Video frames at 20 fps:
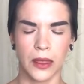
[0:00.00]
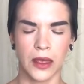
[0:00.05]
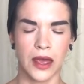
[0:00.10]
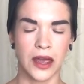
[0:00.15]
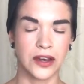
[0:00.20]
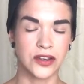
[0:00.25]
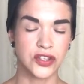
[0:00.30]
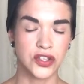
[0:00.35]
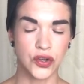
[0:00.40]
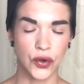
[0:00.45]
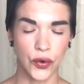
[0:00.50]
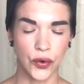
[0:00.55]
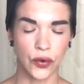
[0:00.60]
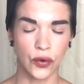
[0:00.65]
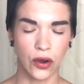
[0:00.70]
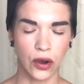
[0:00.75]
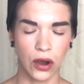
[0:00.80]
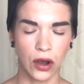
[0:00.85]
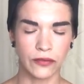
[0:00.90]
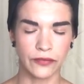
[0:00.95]
external
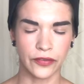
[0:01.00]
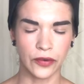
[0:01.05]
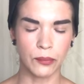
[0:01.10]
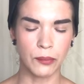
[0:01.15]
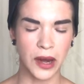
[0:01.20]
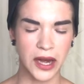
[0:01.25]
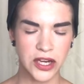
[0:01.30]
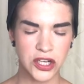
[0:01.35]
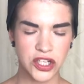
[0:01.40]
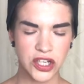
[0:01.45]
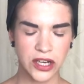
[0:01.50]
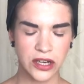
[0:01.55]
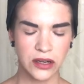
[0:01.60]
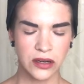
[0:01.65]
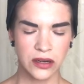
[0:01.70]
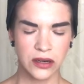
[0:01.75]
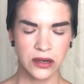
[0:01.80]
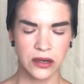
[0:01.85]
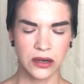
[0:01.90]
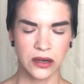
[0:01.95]
confirmation
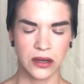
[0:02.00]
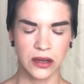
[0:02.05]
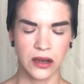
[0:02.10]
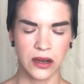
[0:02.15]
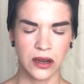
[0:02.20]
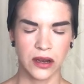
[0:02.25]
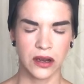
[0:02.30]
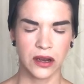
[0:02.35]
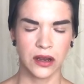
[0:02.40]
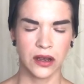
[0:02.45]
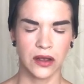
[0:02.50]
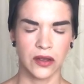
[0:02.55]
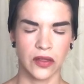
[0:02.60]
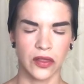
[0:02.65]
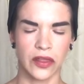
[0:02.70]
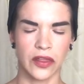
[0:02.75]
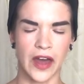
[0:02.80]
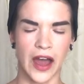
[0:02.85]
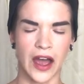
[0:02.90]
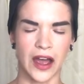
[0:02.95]

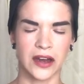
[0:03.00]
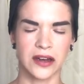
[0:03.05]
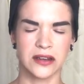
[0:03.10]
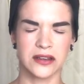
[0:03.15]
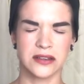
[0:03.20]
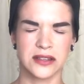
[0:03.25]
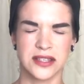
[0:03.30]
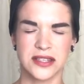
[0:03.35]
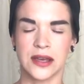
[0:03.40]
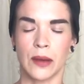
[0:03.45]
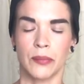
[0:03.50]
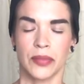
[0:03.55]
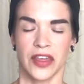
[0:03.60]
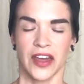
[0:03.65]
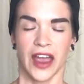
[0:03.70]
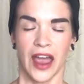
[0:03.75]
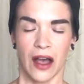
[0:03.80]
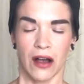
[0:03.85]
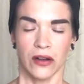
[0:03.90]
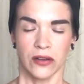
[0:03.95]
that
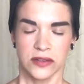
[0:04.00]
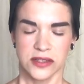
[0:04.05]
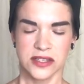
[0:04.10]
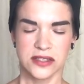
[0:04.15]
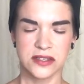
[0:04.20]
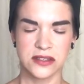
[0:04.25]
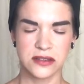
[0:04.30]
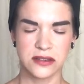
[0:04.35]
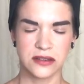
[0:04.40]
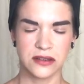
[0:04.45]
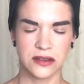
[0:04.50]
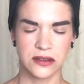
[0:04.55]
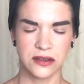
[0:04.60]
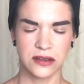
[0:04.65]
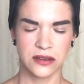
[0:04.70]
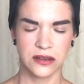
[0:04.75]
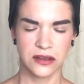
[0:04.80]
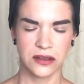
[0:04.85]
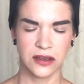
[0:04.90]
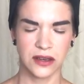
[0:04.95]
something else
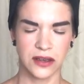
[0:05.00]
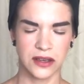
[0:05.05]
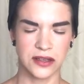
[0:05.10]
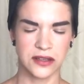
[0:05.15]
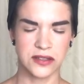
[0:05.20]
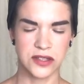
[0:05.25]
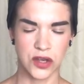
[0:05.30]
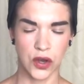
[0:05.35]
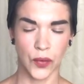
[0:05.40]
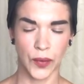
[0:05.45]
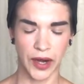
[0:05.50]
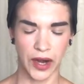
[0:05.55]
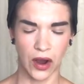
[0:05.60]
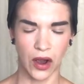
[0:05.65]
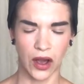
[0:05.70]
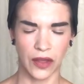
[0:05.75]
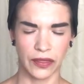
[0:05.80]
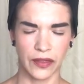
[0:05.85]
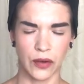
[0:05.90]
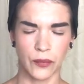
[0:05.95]
is going
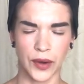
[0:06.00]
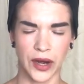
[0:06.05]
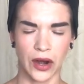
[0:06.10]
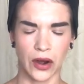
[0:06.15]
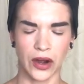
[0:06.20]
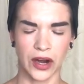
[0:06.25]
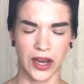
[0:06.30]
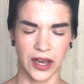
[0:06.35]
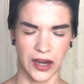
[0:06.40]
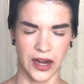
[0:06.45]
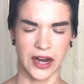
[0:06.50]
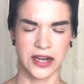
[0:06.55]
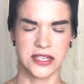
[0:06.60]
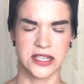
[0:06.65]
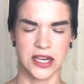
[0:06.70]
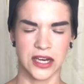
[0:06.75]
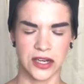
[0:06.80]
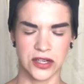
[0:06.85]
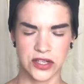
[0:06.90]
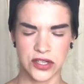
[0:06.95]
on, that we are
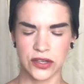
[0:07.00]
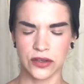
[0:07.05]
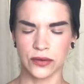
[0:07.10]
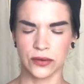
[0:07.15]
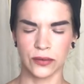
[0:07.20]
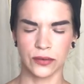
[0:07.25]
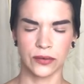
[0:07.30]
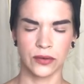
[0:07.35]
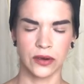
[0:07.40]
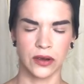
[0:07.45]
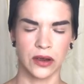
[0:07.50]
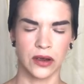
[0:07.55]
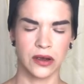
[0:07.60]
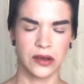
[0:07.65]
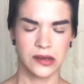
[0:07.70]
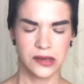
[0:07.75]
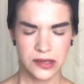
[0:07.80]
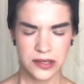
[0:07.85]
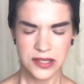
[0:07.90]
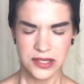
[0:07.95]
connecting to
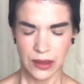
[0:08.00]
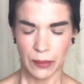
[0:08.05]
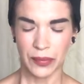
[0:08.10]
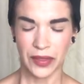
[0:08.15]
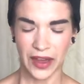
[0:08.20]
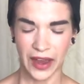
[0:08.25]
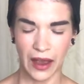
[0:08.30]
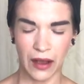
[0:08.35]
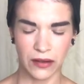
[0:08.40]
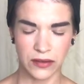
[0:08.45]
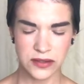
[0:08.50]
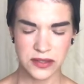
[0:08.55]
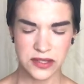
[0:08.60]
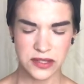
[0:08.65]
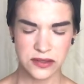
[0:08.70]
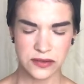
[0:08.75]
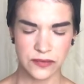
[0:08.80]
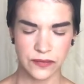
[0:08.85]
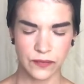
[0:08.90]
something else.